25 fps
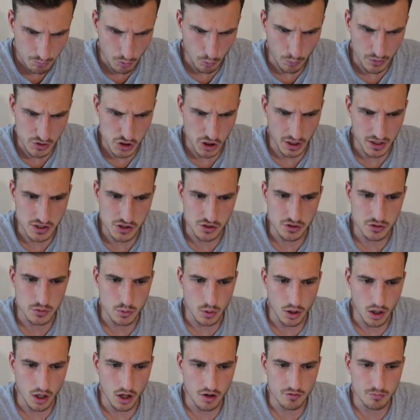But we're changing
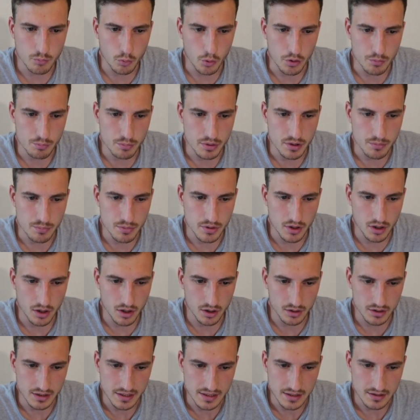to a half-point
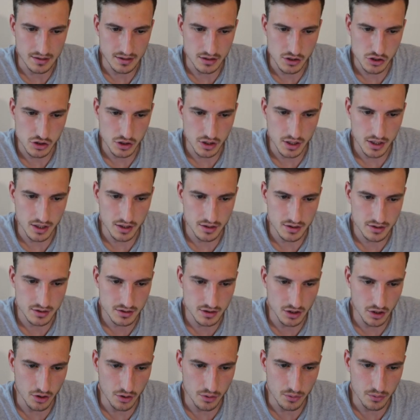PPR league this year,
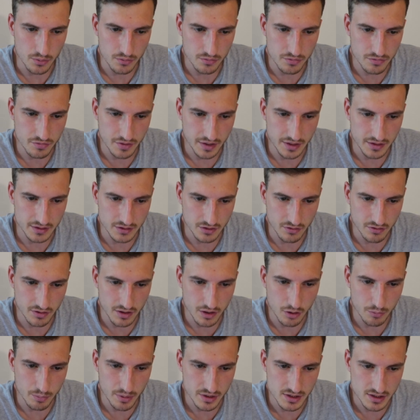so things are a
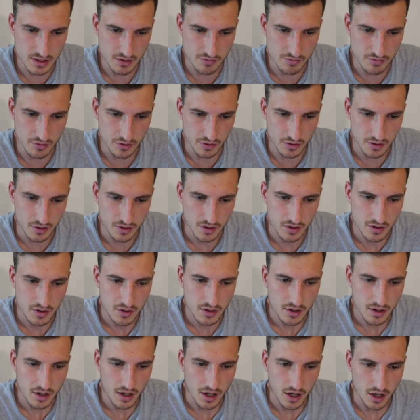little bit different
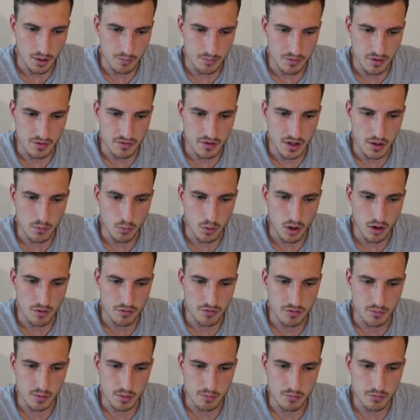than they were
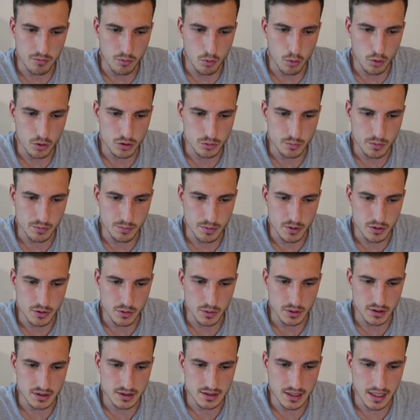for me before, because we've been
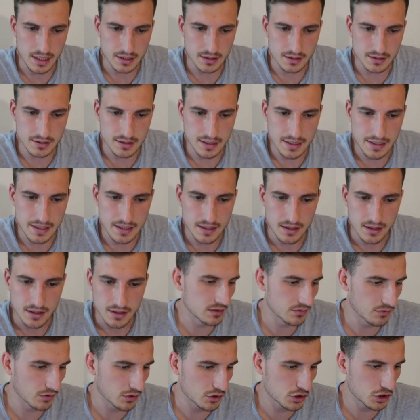doing standard league.
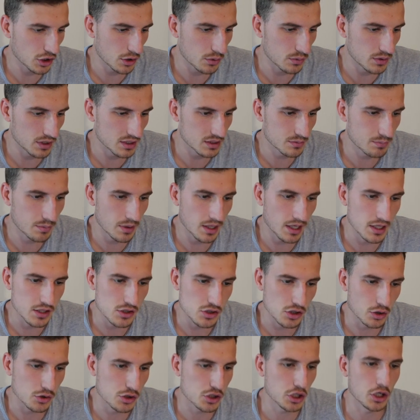So if I show you this
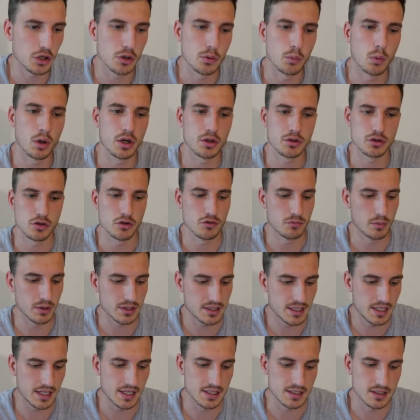page, I'll show you what I do with my
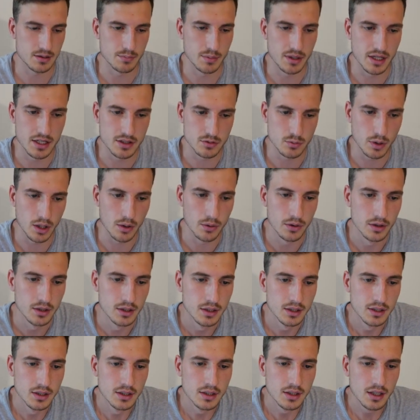tiers in a minute as well.
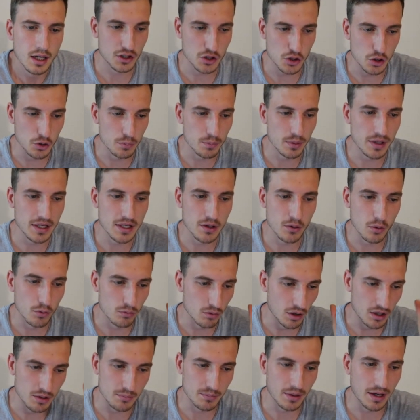A QB or
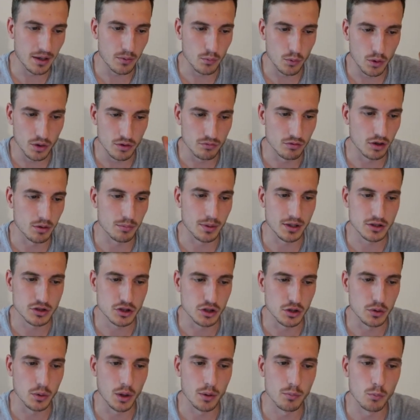running back 1, running back
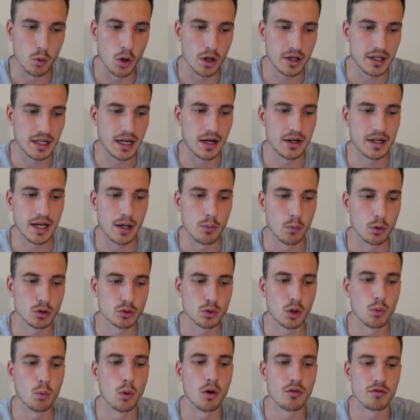2, I'm working out, okay, what
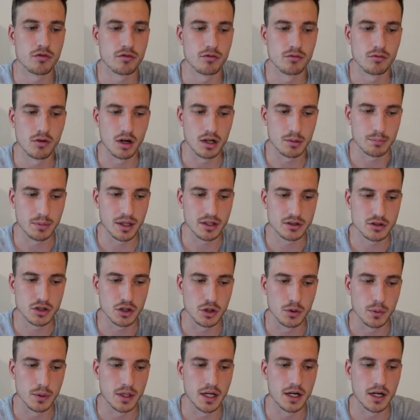do I want from running back 2?